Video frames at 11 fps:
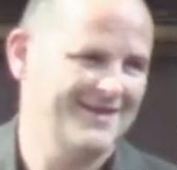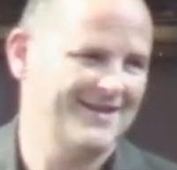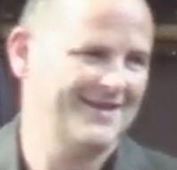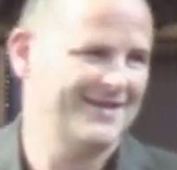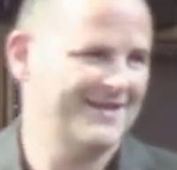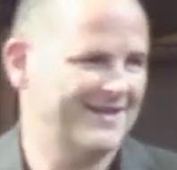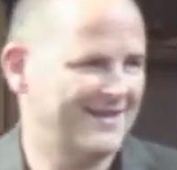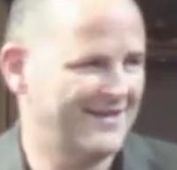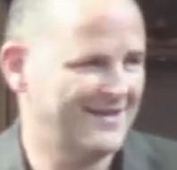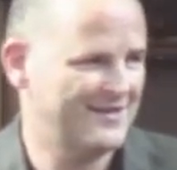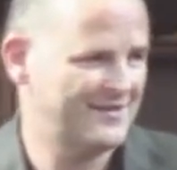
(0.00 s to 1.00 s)

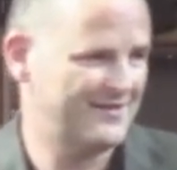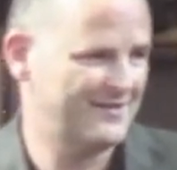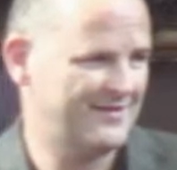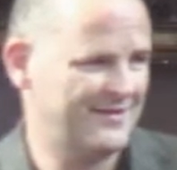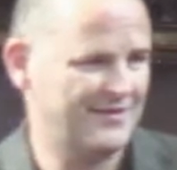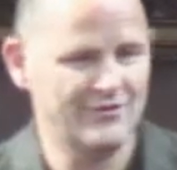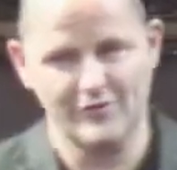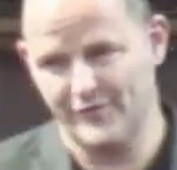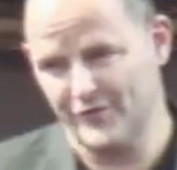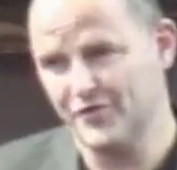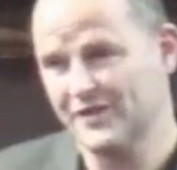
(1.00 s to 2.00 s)
And a lot
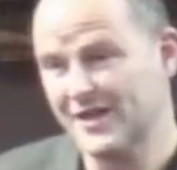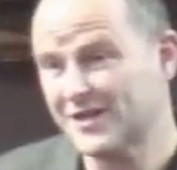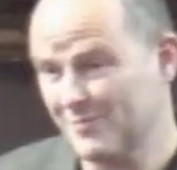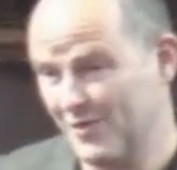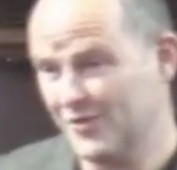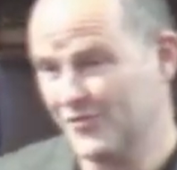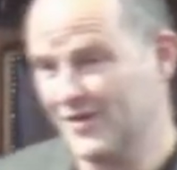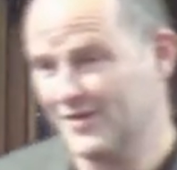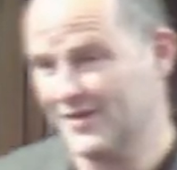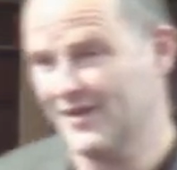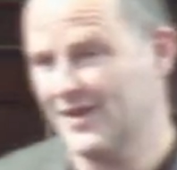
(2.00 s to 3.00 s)
of the New Testament is written
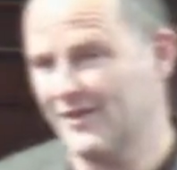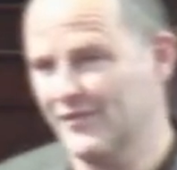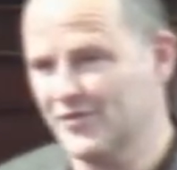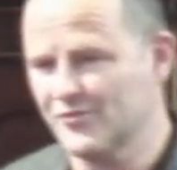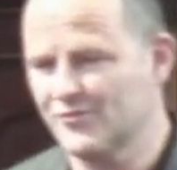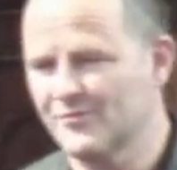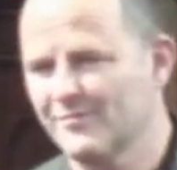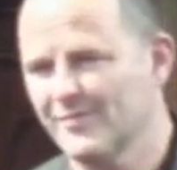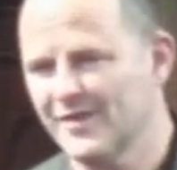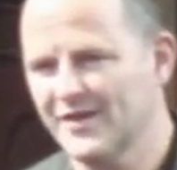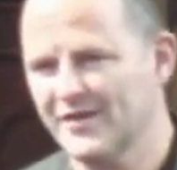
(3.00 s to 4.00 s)
to the individual.
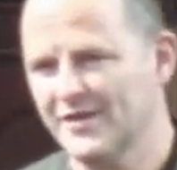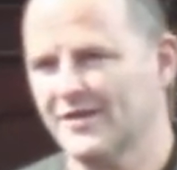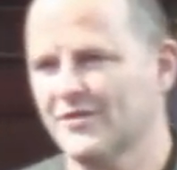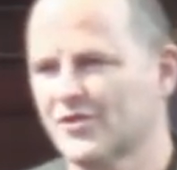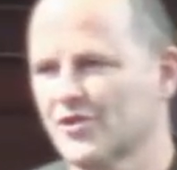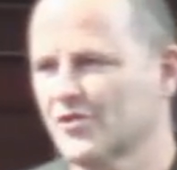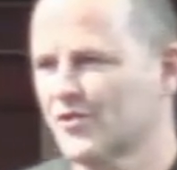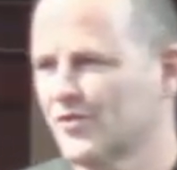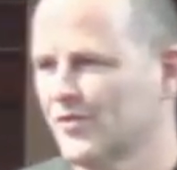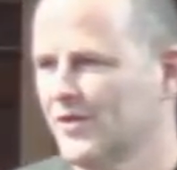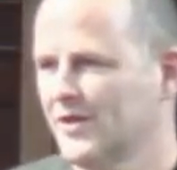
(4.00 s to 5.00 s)
But I think there's
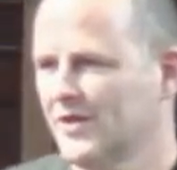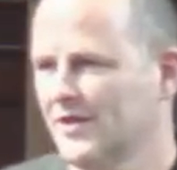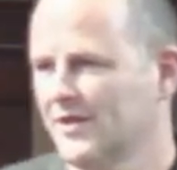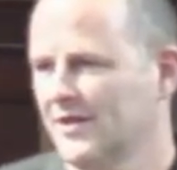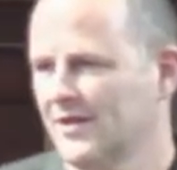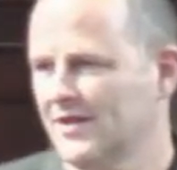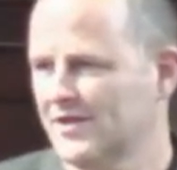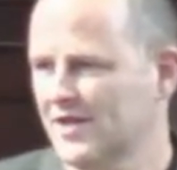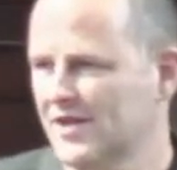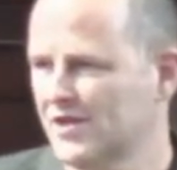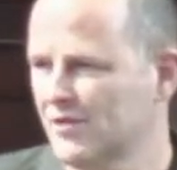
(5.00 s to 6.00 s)
also a
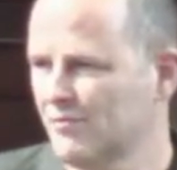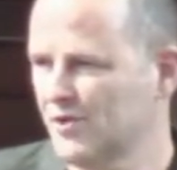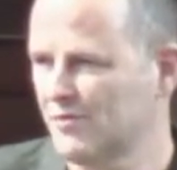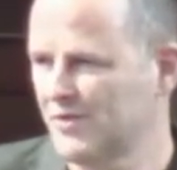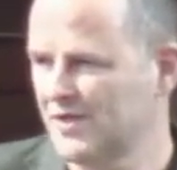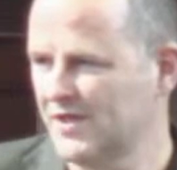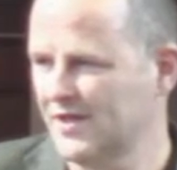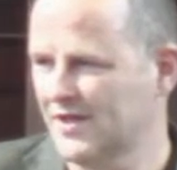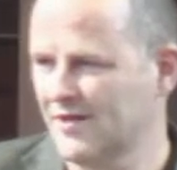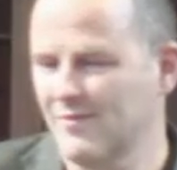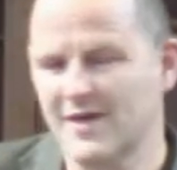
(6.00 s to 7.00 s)
sense in which we see the
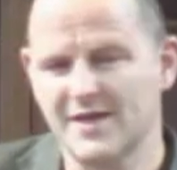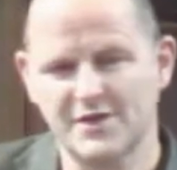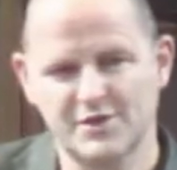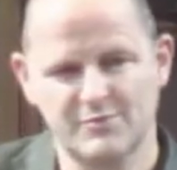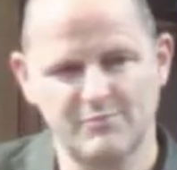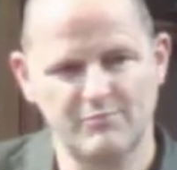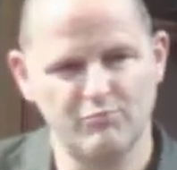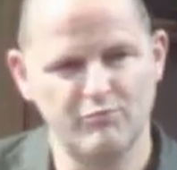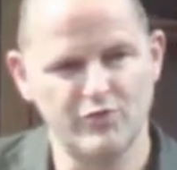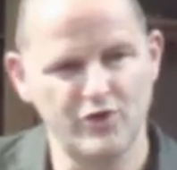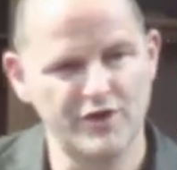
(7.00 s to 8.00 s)
commands
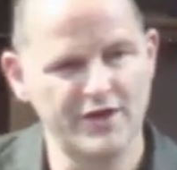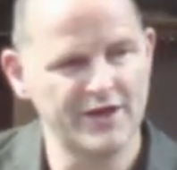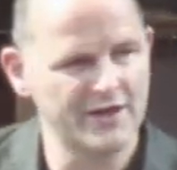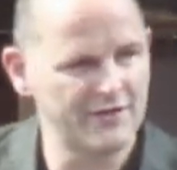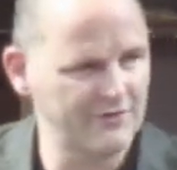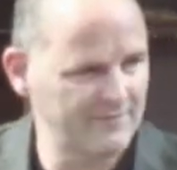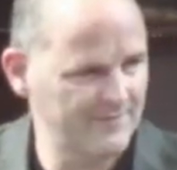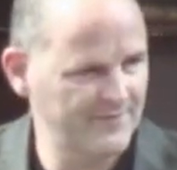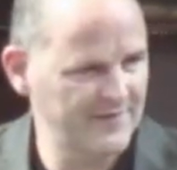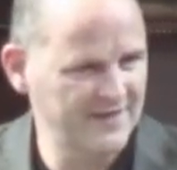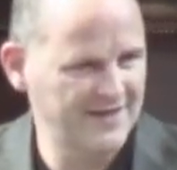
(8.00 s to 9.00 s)
broadening out
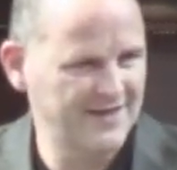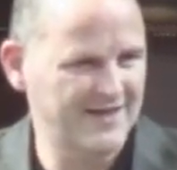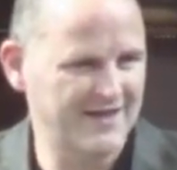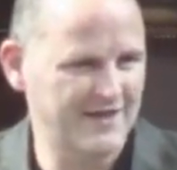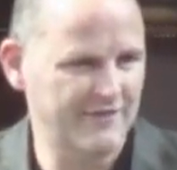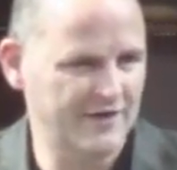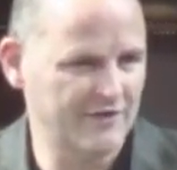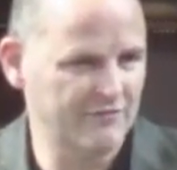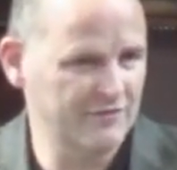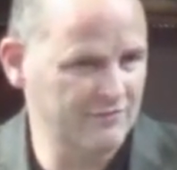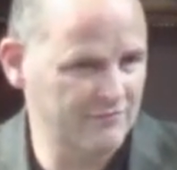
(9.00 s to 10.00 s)
and having a
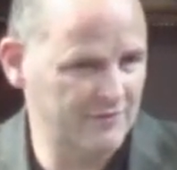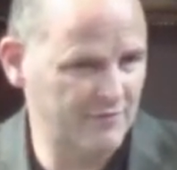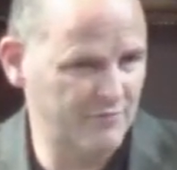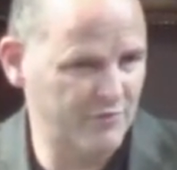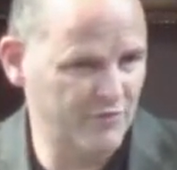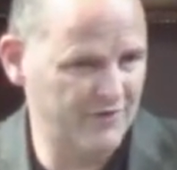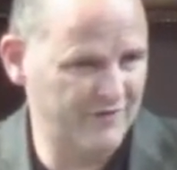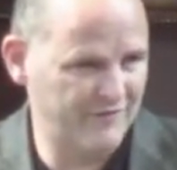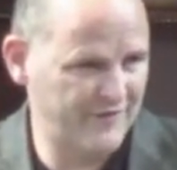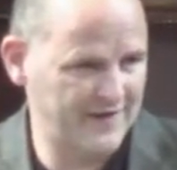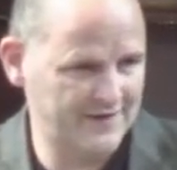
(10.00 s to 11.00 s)
real important
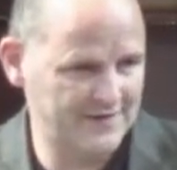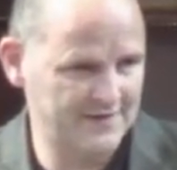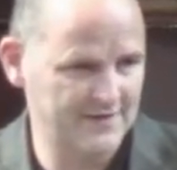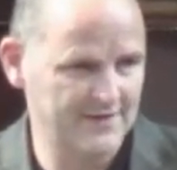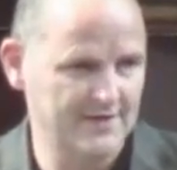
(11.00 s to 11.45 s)
effect